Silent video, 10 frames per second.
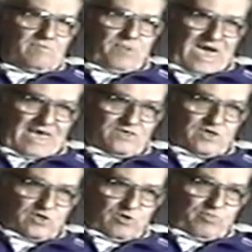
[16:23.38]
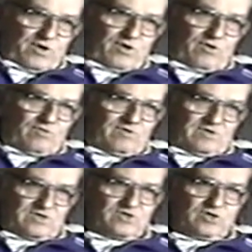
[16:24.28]
pants that you put on,
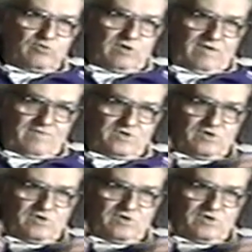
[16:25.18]
the suit of it,